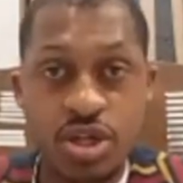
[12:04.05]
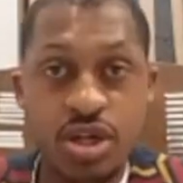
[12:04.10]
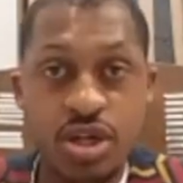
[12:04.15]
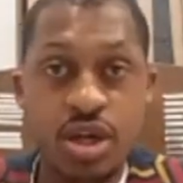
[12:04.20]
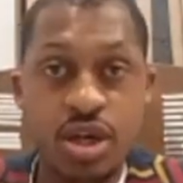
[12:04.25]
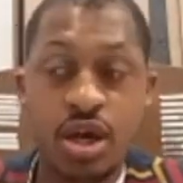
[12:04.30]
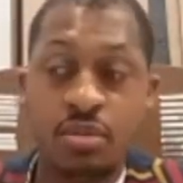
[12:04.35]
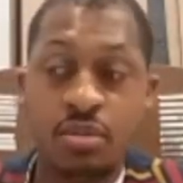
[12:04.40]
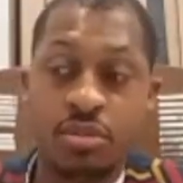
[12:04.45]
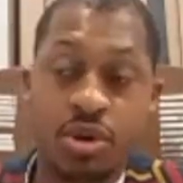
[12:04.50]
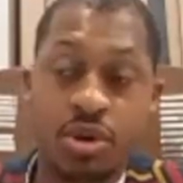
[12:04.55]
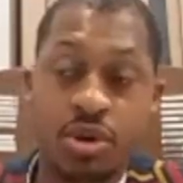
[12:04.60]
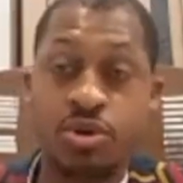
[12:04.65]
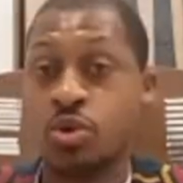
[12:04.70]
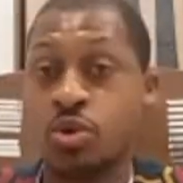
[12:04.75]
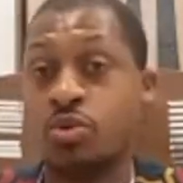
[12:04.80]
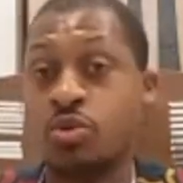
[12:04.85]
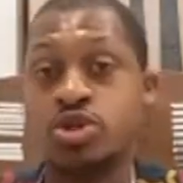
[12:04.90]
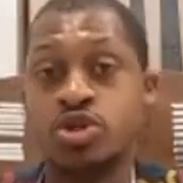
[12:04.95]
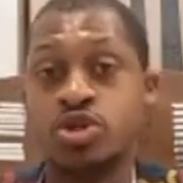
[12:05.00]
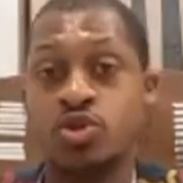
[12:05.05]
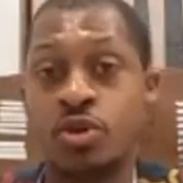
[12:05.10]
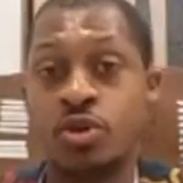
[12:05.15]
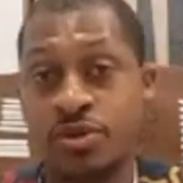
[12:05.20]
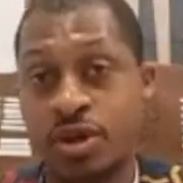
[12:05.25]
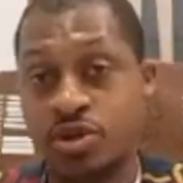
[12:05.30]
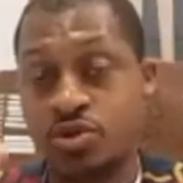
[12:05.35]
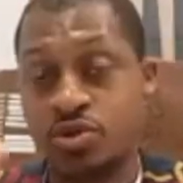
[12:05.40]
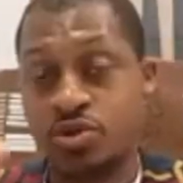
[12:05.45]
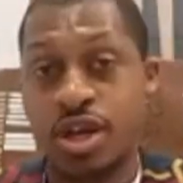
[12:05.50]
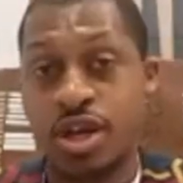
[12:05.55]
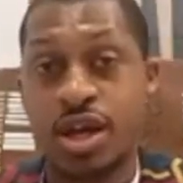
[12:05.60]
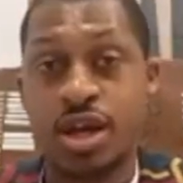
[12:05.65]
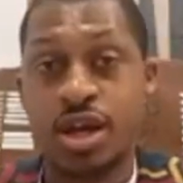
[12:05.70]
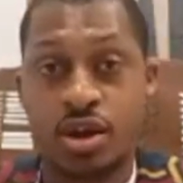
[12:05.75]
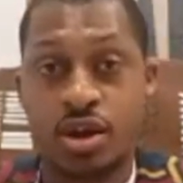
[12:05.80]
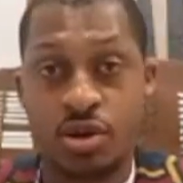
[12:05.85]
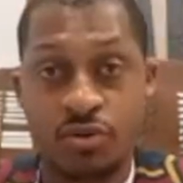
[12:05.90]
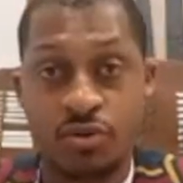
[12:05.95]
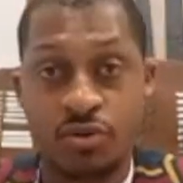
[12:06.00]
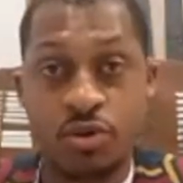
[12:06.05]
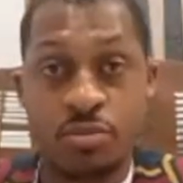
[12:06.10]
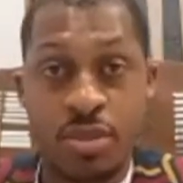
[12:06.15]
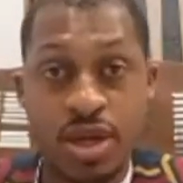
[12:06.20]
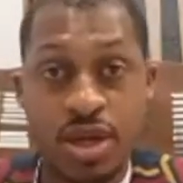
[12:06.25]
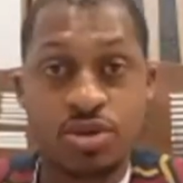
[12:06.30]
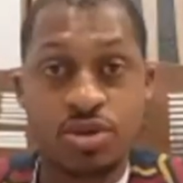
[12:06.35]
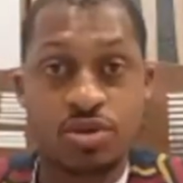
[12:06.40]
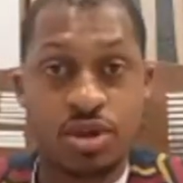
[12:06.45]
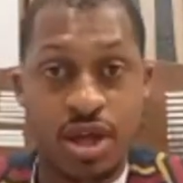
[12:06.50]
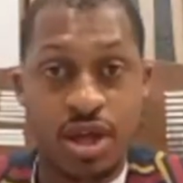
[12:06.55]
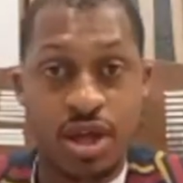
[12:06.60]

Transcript: but also ensuring that you take care of your mental health.